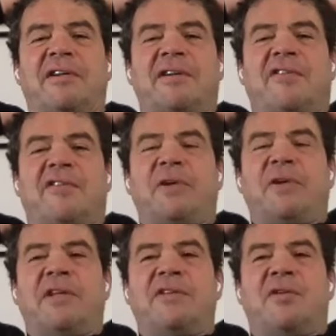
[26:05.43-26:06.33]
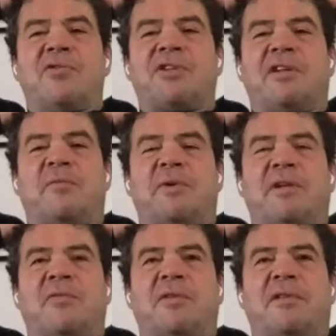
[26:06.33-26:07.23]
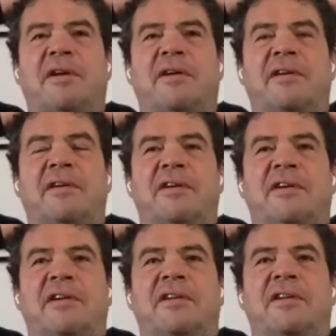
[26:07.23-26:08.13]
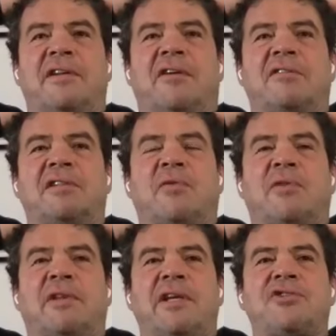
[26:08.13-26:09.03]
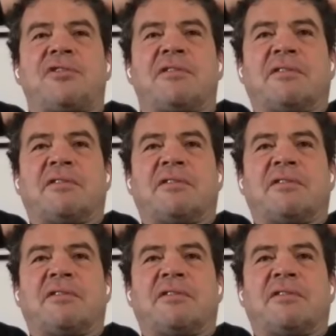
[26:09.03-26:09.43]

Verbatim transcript: of being in the ocean and being with uh, in, in contact with nature.